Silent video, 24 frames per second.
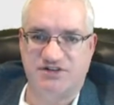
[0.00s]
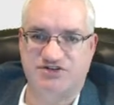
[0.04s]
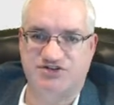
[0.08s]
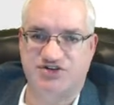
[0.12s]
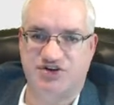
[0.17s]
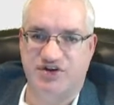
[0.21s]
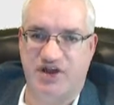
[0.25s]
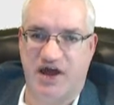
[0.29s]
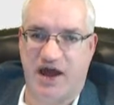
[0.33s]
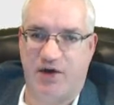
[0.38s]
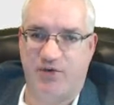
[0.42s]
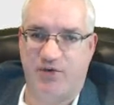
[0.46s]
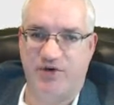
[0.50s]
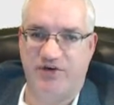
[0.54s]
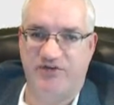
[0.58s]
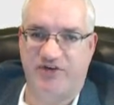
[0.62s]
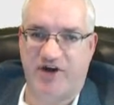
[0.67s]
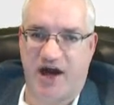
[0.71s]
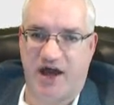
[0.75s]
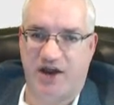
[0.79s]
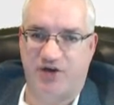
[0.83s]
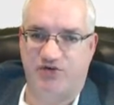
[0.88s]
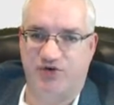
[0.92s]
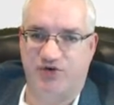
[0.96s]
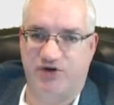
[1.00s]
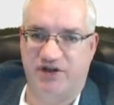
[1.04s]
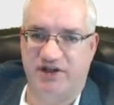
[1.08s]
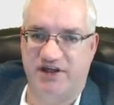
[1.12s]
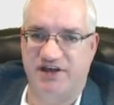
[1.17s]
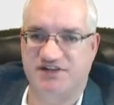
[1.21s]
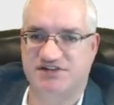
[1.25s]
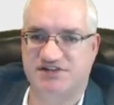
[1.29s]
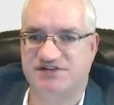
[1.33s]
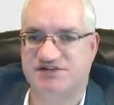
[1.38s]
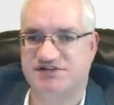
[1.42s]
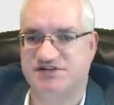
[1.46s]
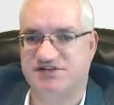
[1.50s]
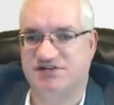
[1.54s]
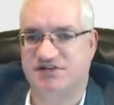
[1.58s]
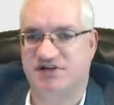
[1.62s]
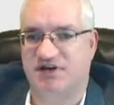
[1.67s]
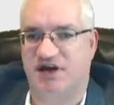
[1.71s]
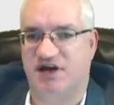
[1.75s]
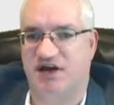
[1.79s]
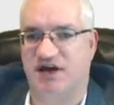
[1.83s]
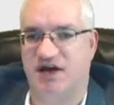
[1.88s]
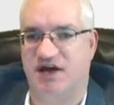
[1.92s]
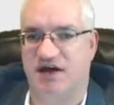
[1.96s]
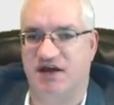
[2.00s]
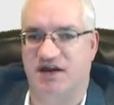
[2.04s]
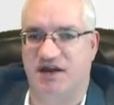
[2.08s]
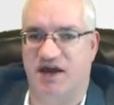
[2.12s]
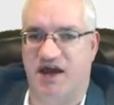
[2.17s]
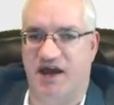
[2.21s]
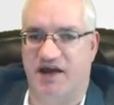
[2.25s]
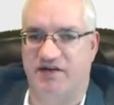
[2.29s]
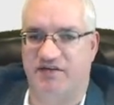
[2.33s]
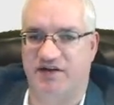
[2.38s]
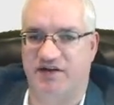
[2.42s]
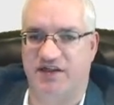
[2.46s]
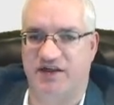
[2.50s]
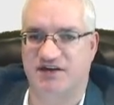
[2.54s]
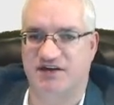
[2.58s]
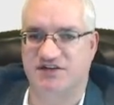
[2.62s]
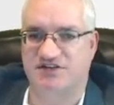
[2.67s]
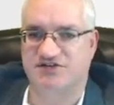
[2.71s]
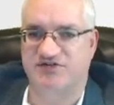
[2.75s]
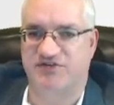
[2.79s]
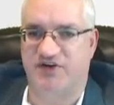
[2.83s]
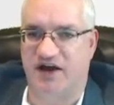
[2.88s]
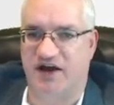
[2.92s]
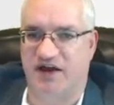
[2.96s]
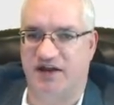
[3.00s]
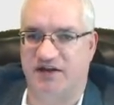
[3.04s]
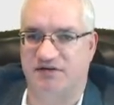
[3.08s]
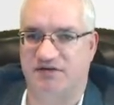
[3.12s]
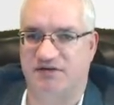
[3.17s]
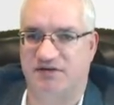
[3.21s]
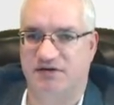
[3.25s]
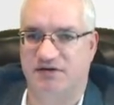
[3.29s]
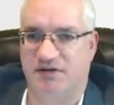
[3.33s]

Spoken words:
So now we've got a release and everything is fine.